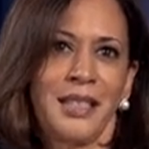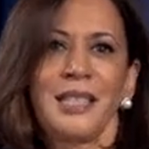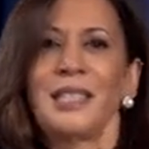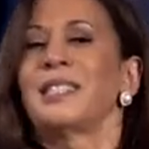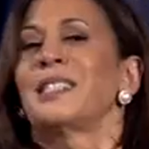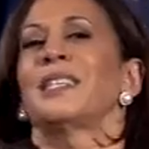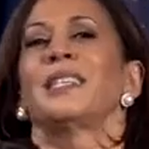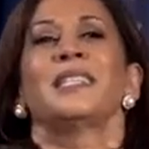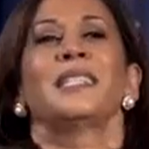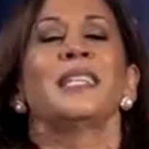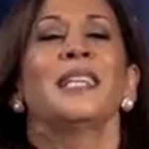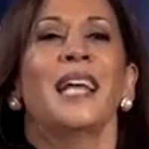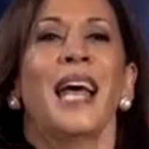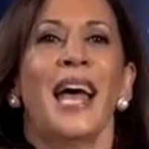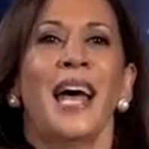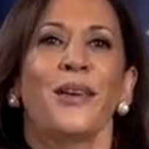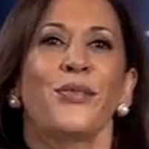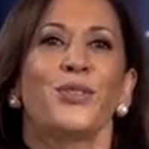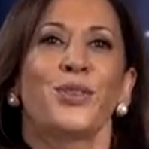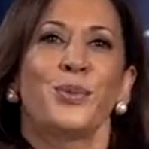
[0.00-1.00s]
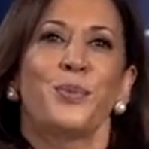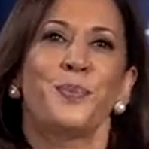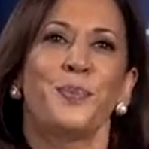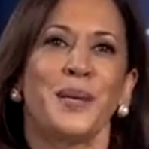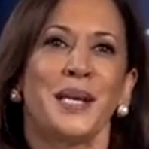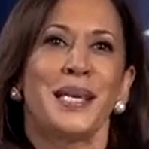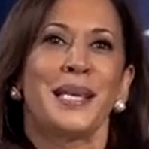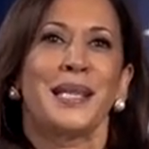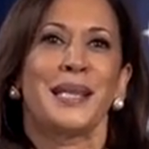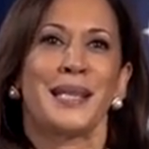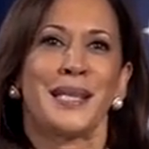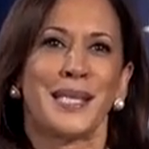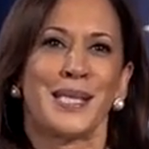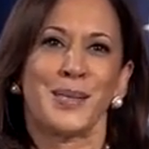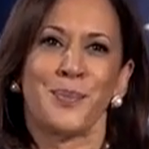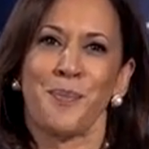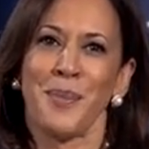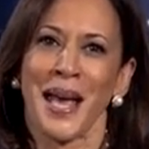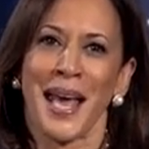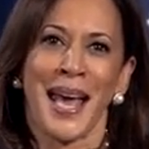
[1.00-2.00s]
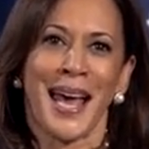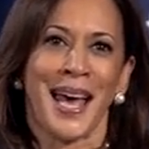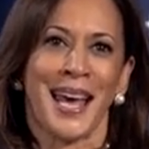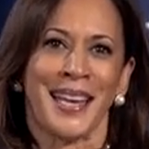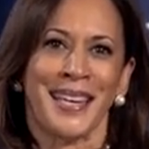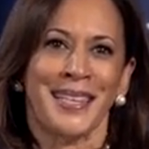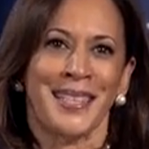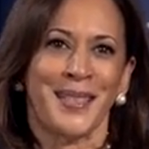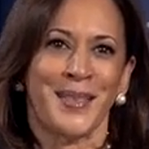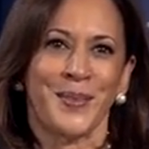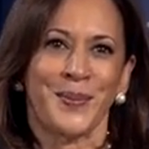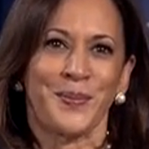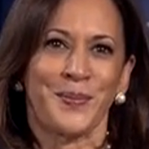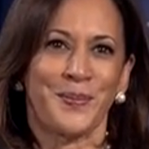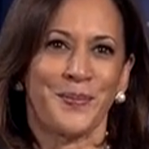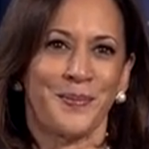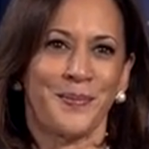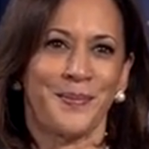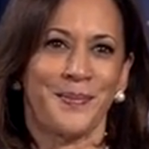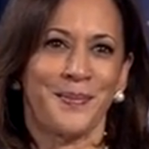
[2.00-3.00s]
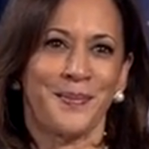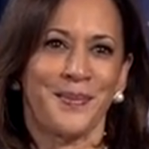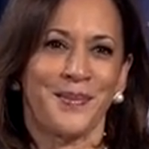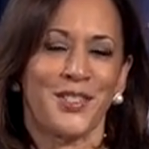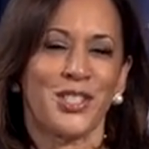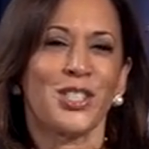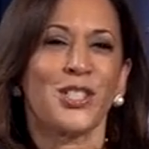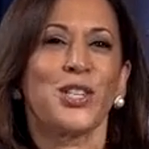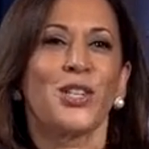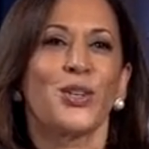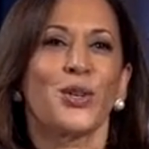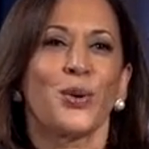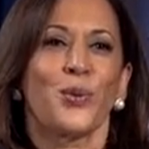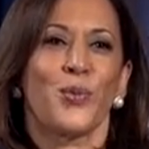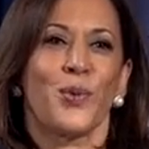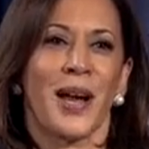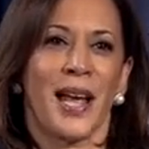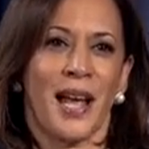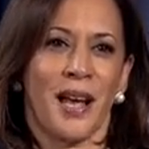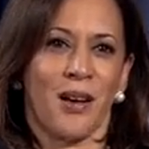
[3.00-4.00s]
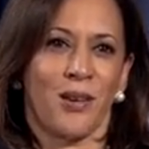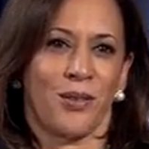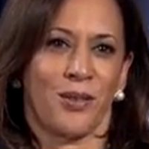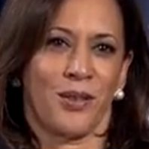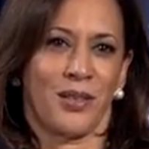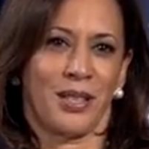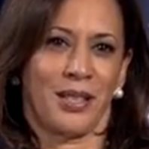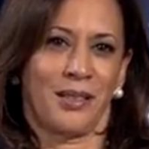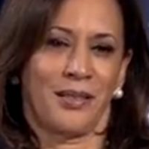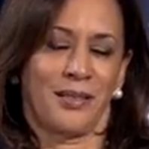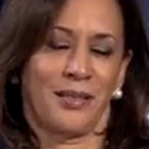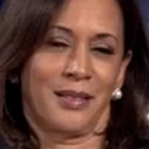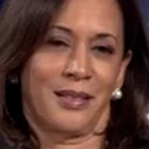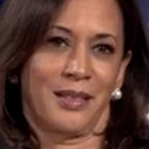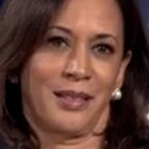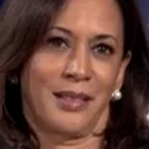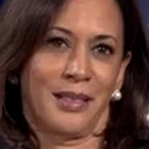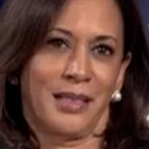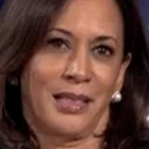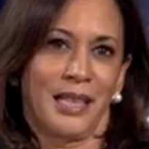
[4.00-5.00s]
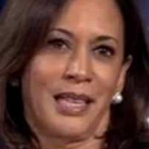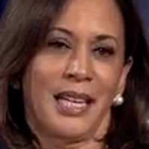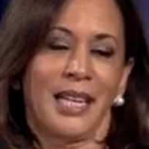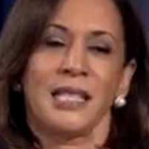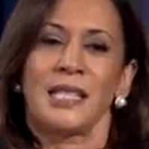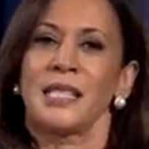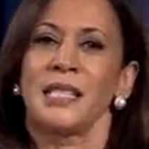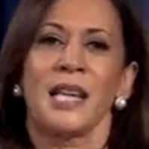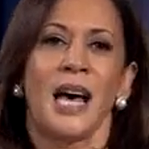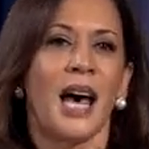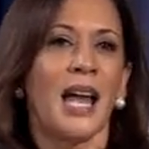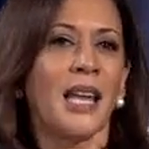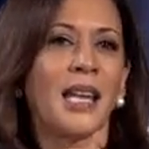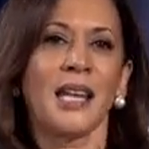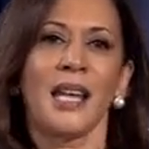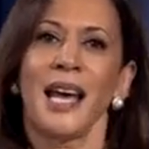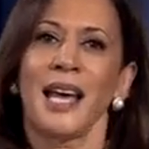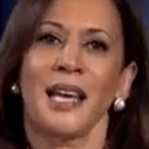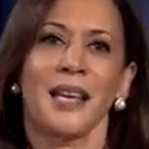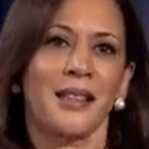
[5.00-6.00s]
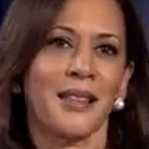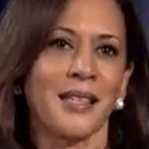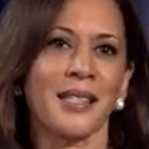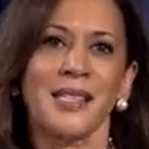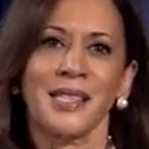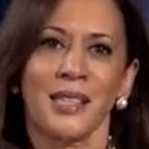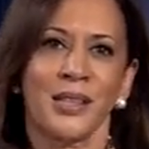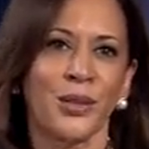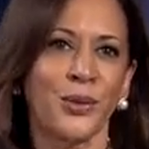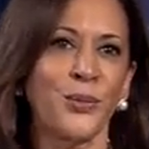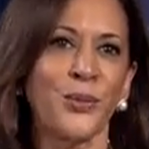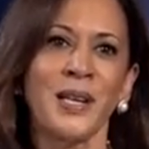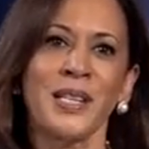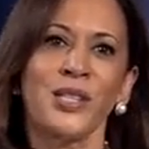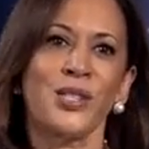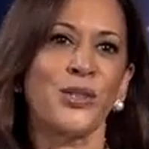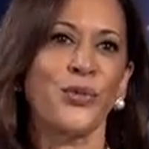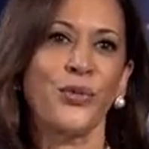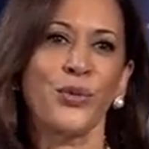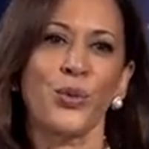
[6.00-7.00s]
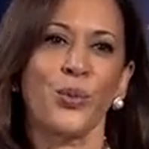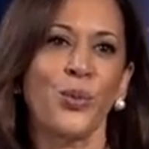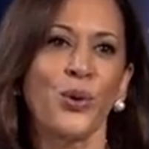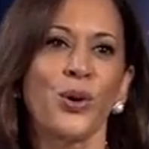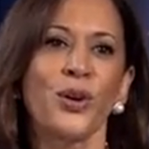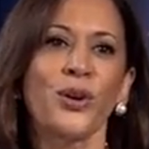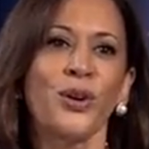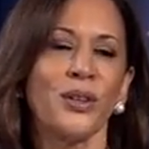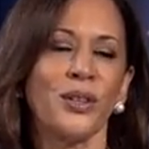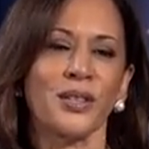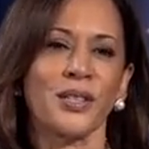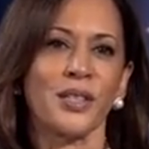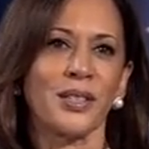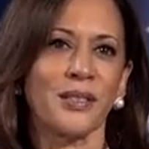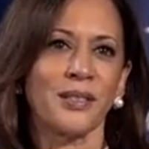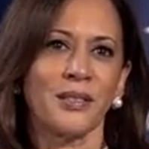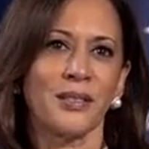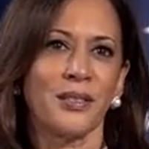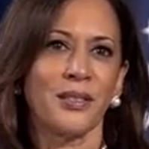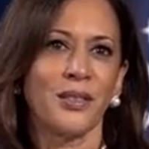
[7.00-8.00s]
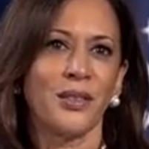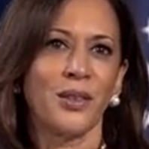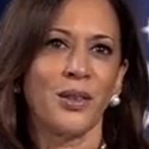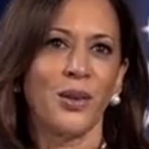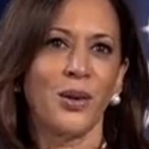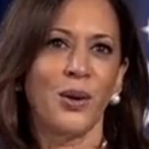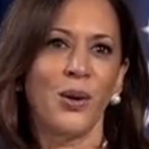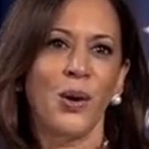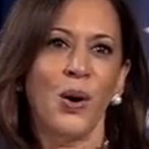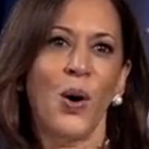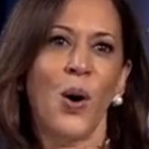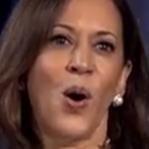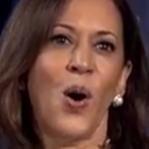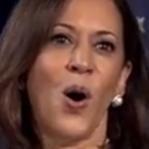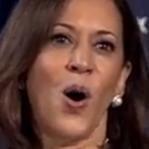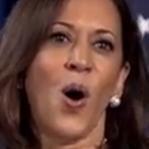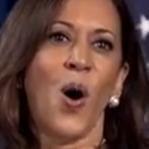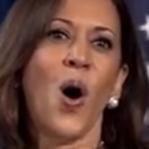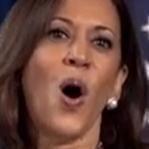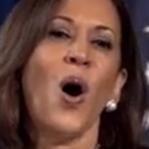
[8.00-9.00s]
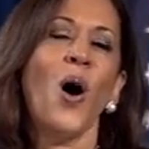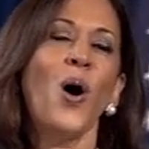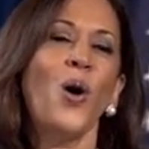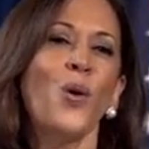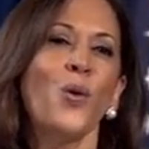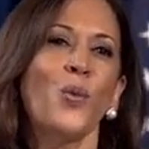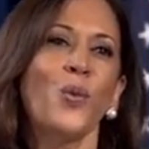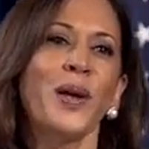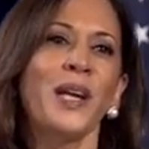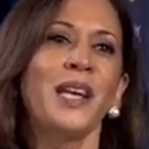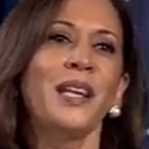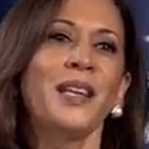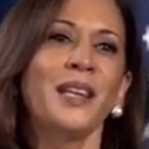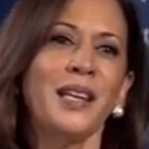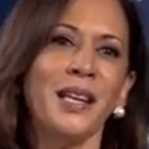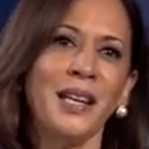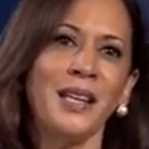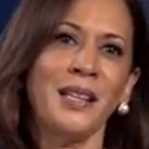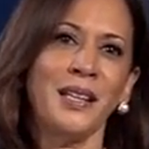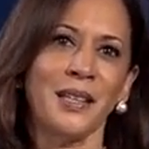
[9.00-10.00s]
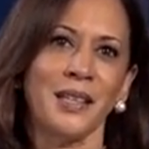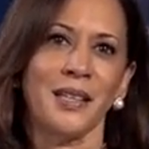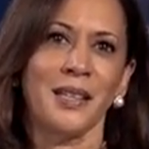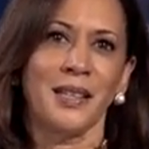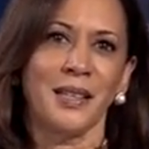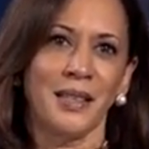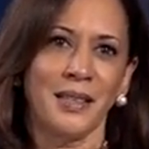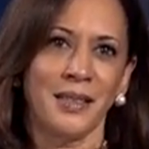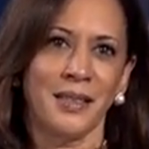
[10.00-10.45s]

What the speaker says: is it didn't have to be this bad. Just look around. It's not like this in the rest of the world. All we needed,